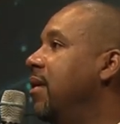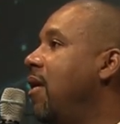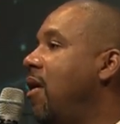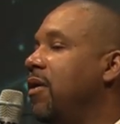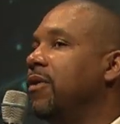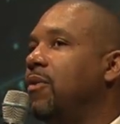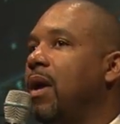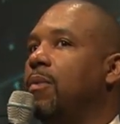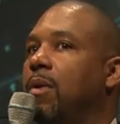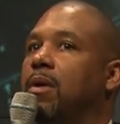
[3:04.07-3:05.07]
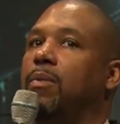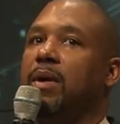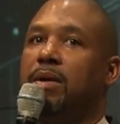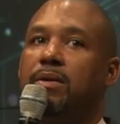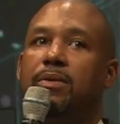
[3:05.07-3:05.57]
all the great work we
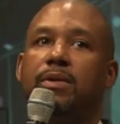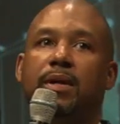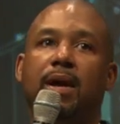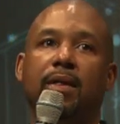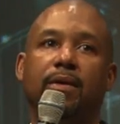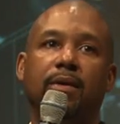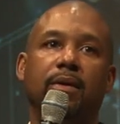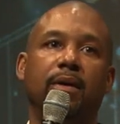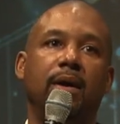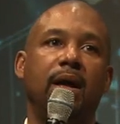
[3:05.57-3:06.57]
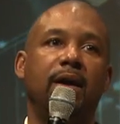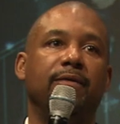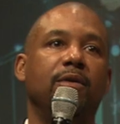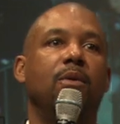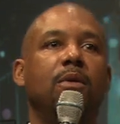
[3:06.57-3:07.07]
could do together if
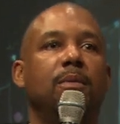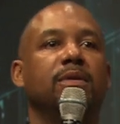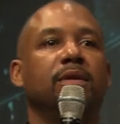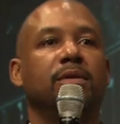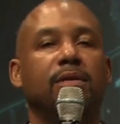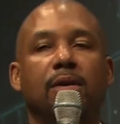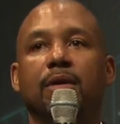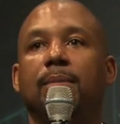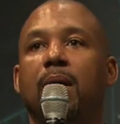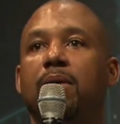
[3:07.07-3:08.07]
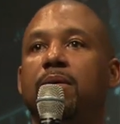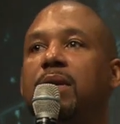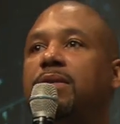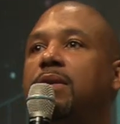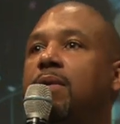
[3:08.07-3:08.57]
no one was concerned about who
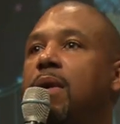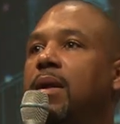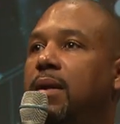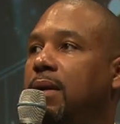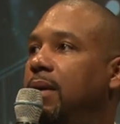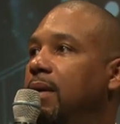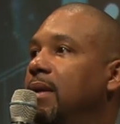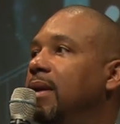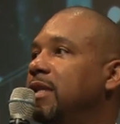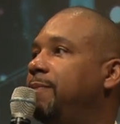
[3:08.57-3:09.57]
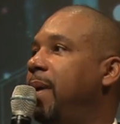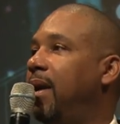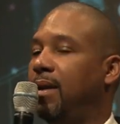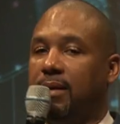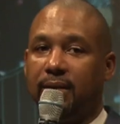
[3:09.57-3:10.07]
gets the credit. Let's
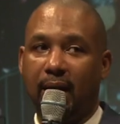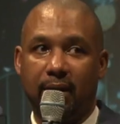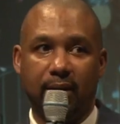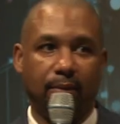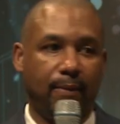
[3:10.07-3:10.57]
bang. Thank you.